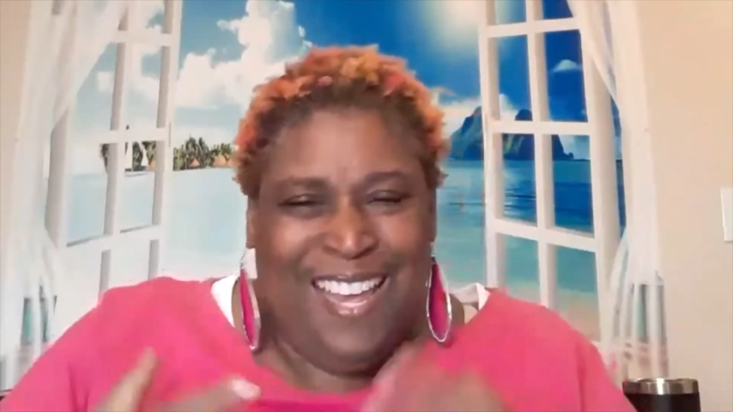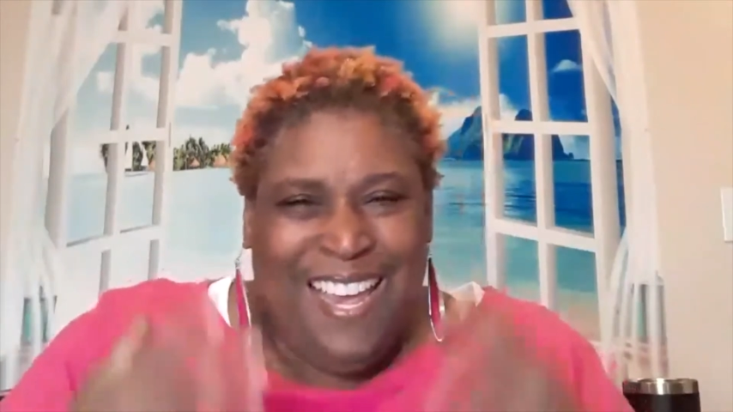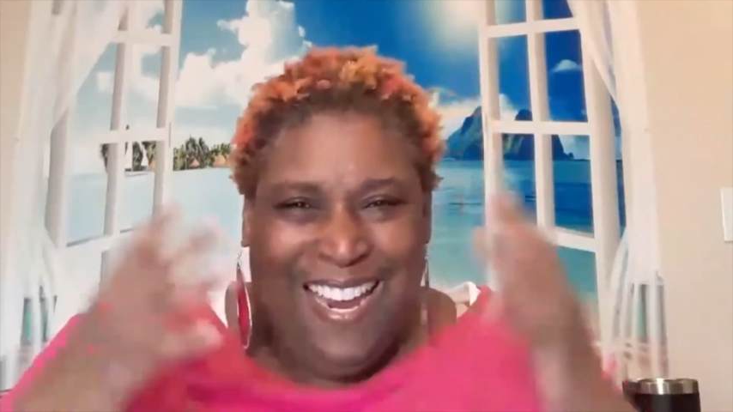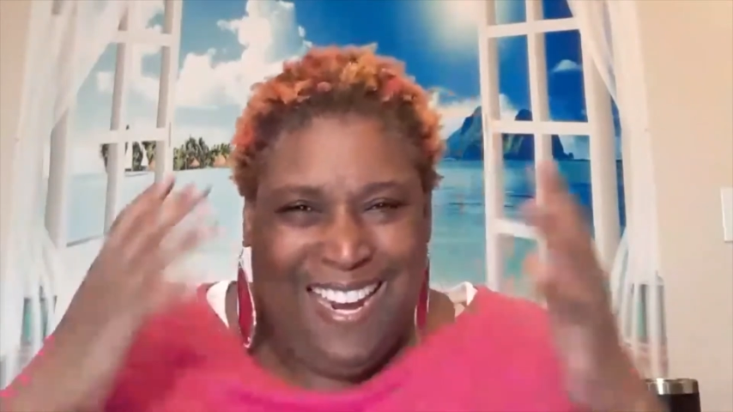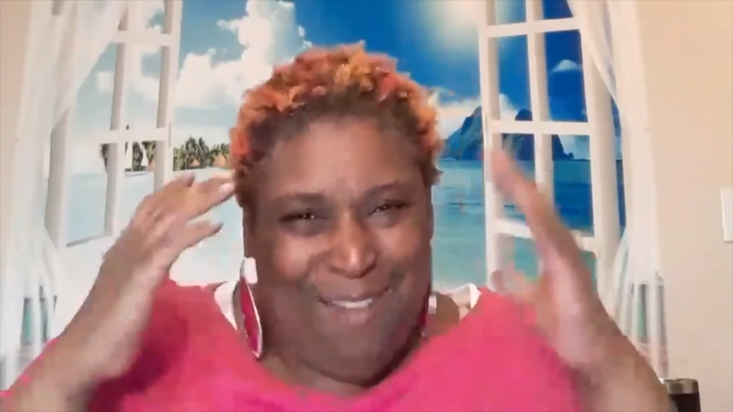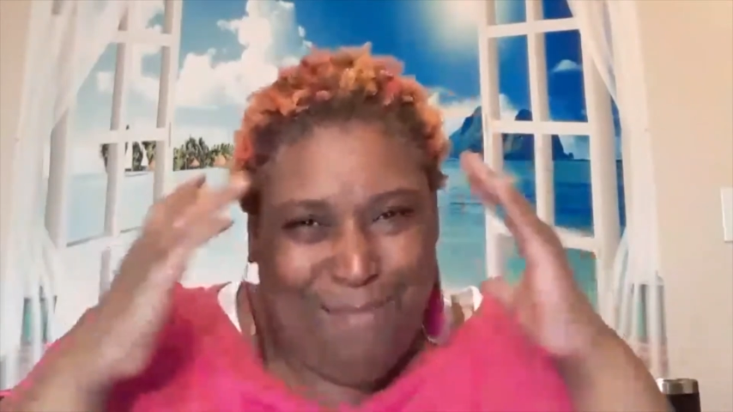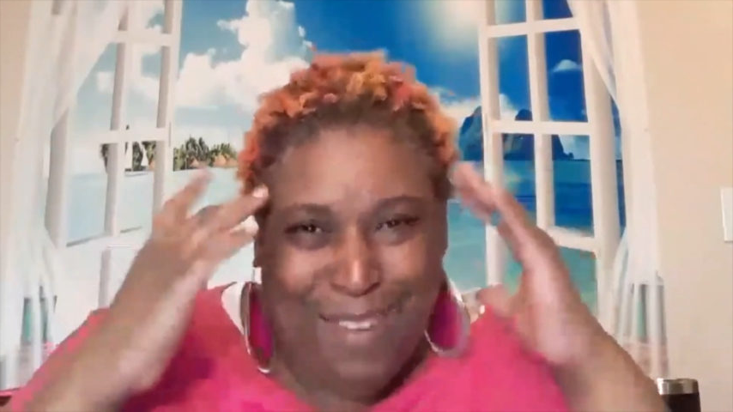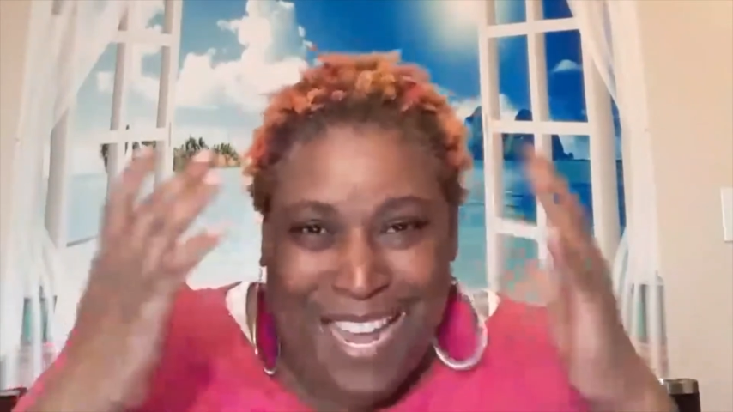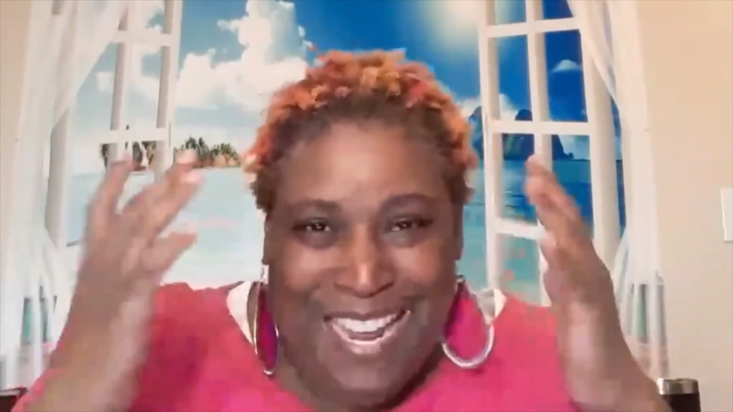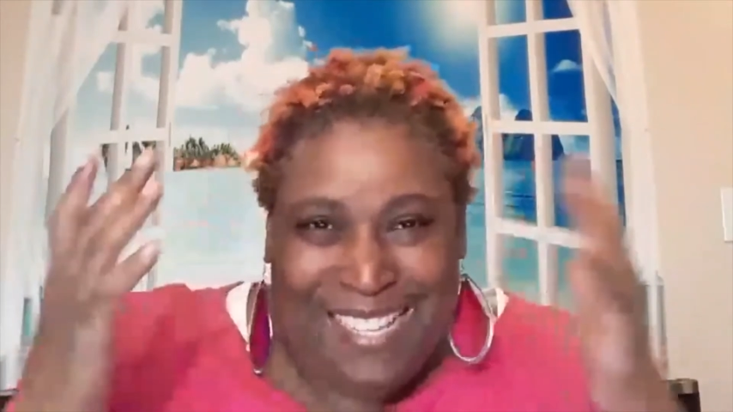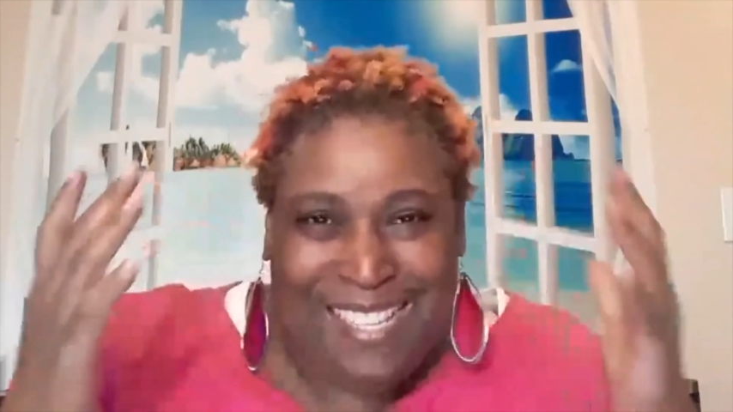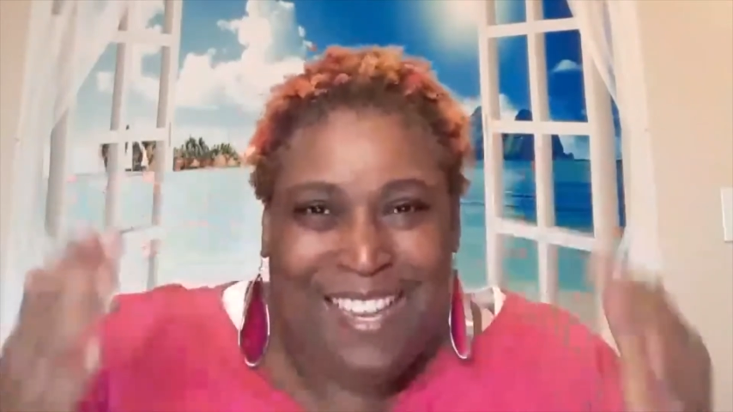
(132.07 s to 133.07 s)
and I'm
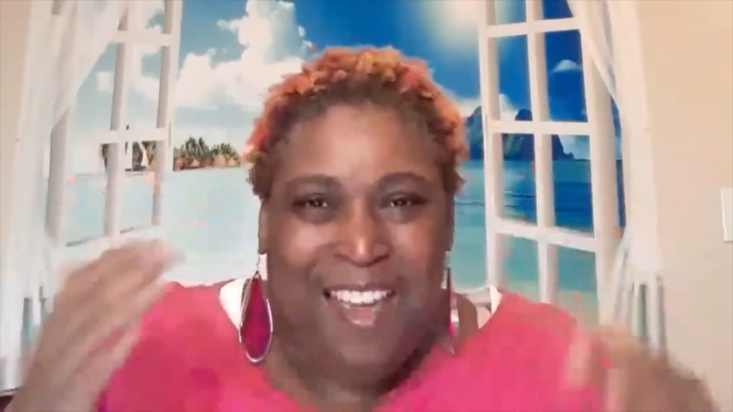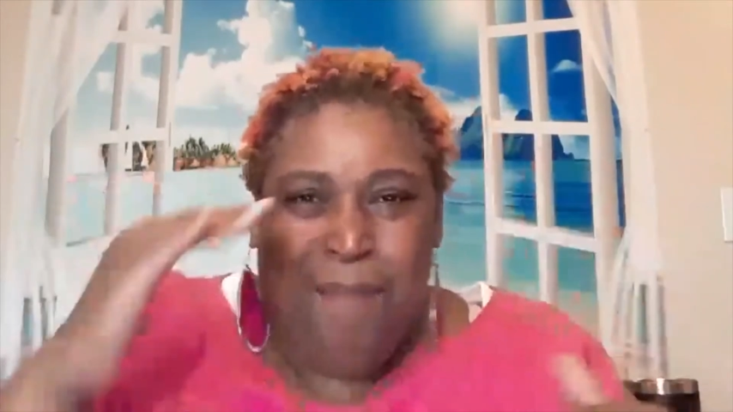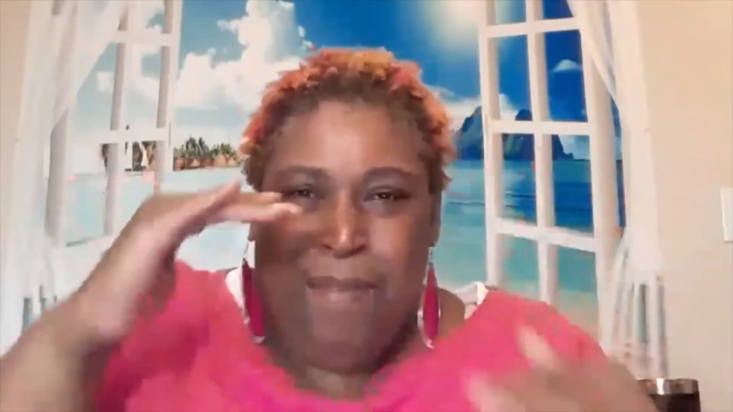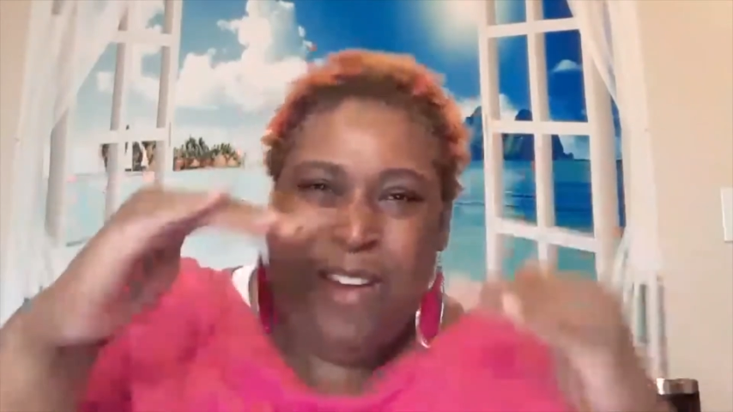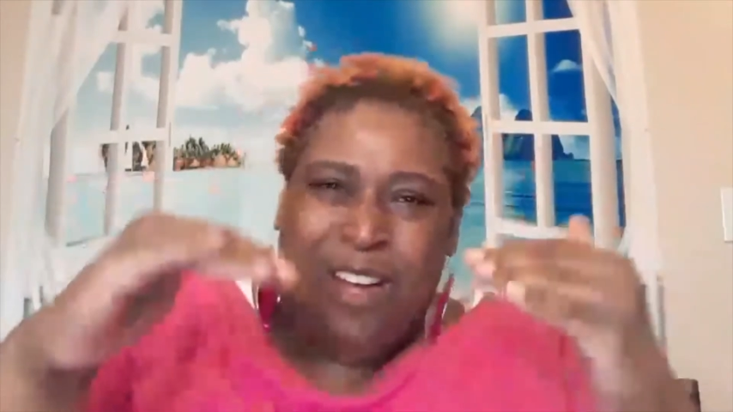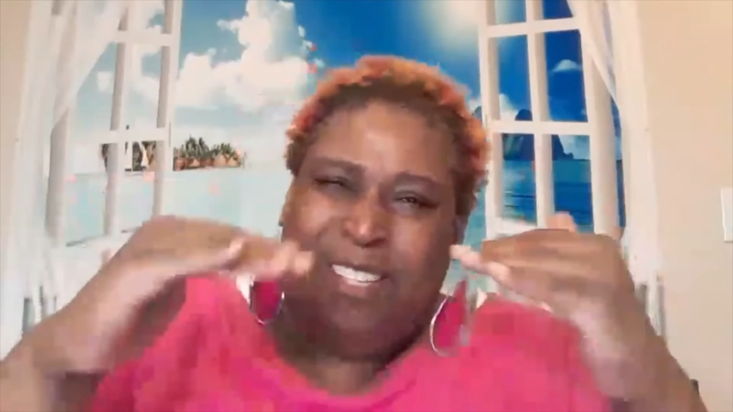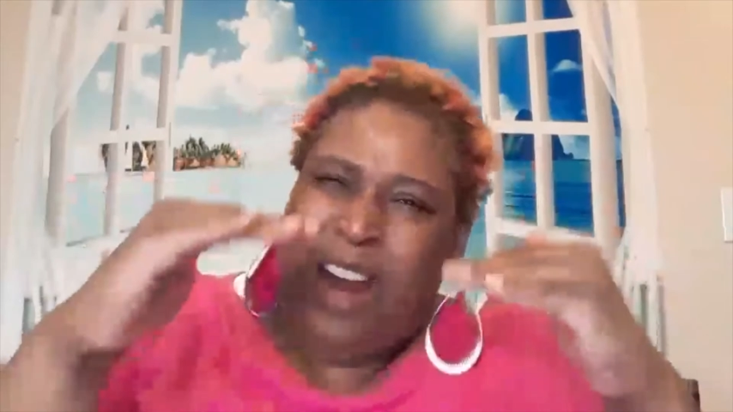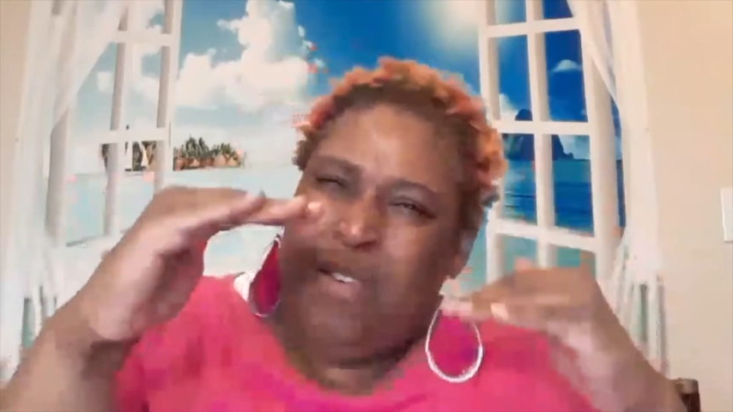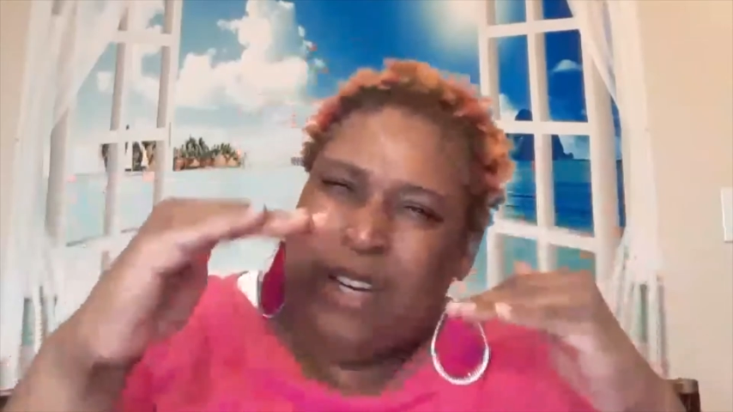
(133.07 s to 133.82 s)
late because our